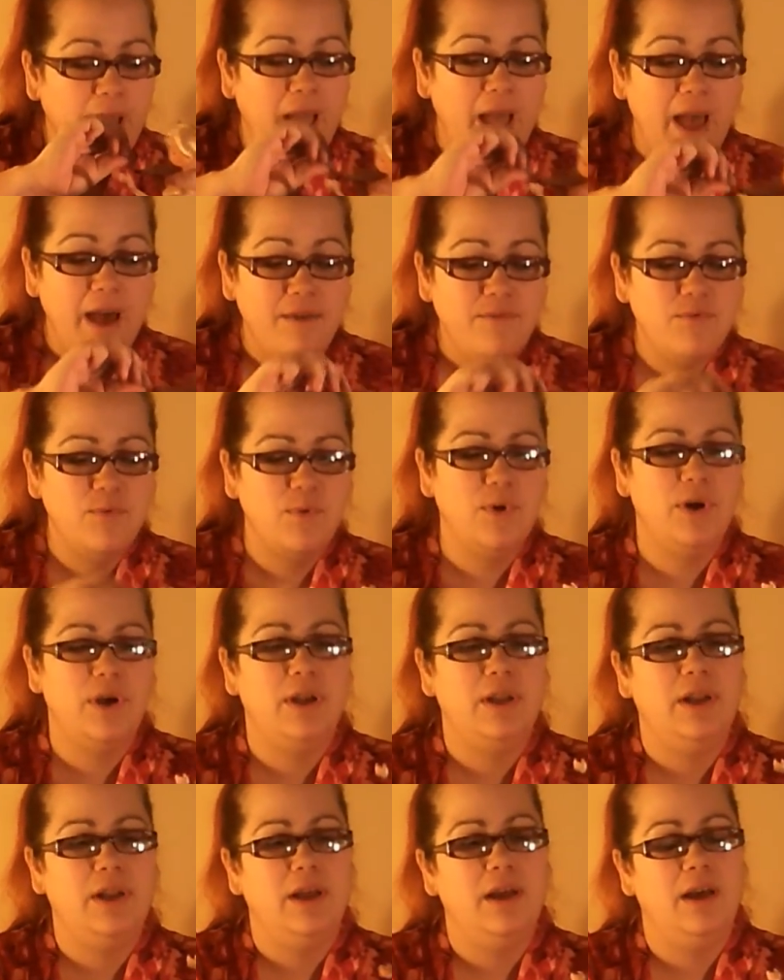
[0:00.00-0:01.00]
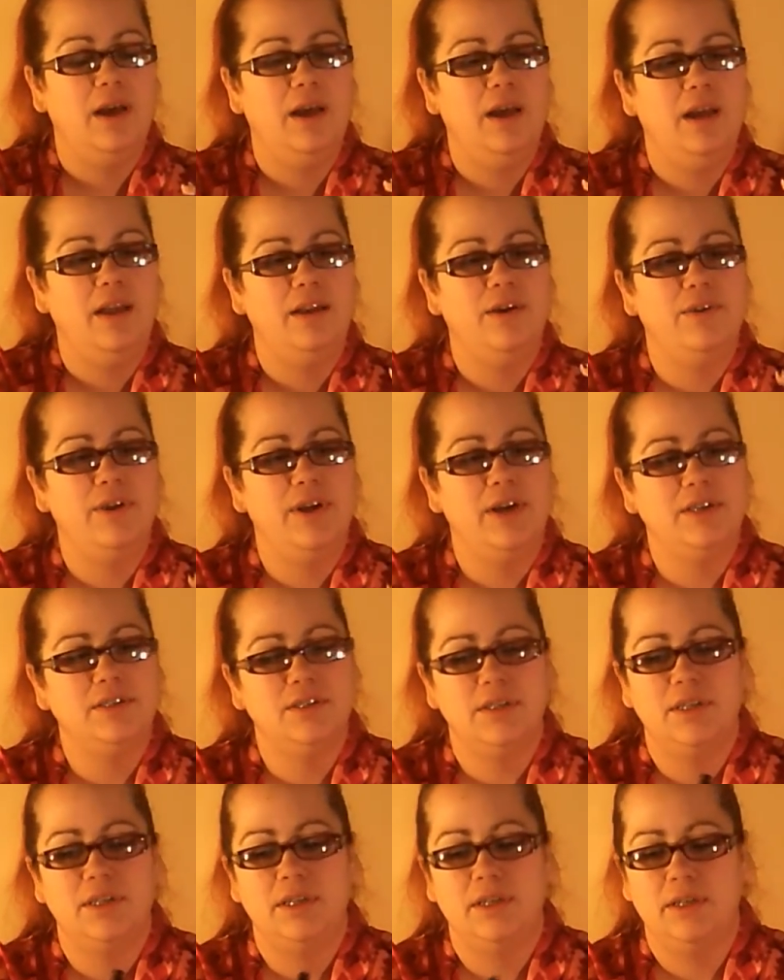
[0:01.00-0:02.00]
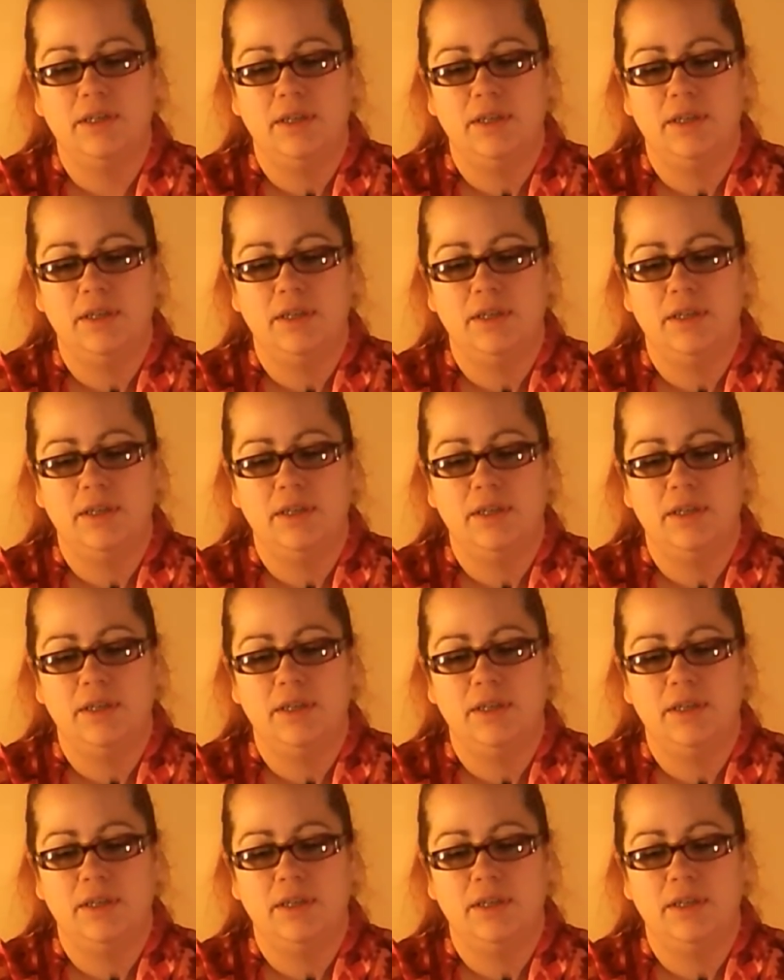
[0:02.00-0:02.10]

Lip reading: have one. I don't actually